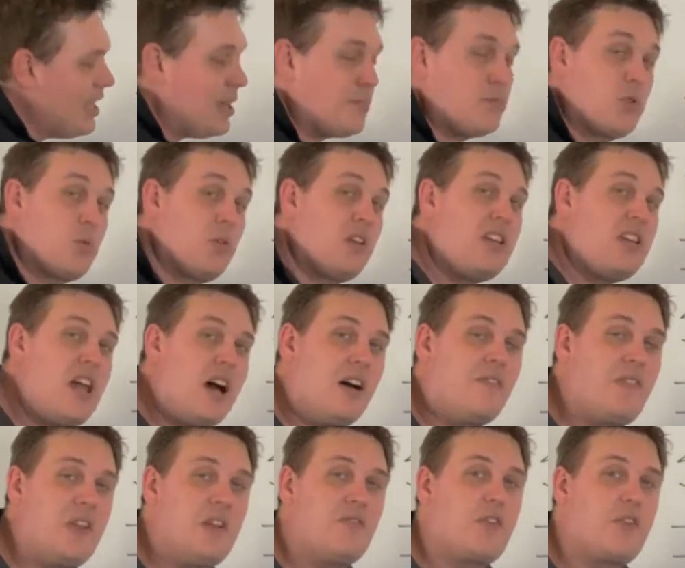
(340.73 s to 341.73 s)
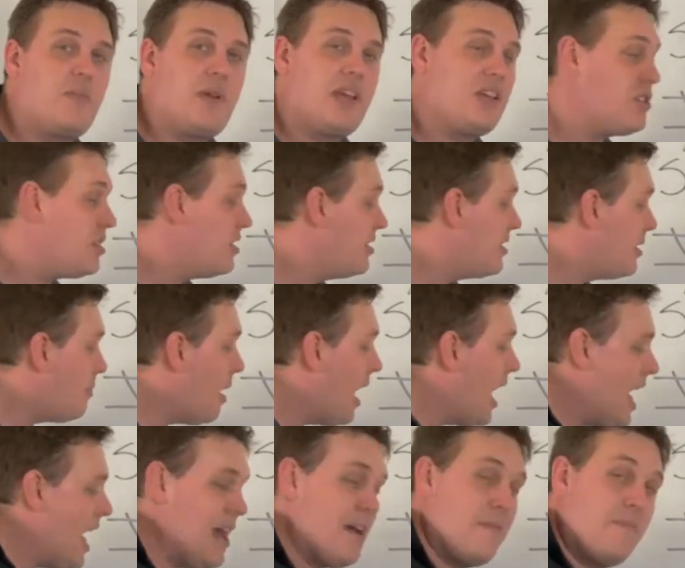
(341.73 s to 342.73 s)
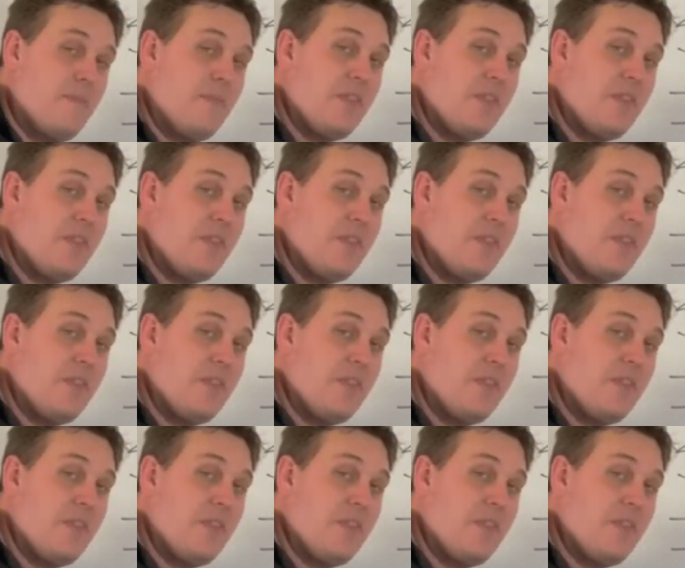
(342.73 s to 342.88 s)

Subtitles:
them to enough information to buy.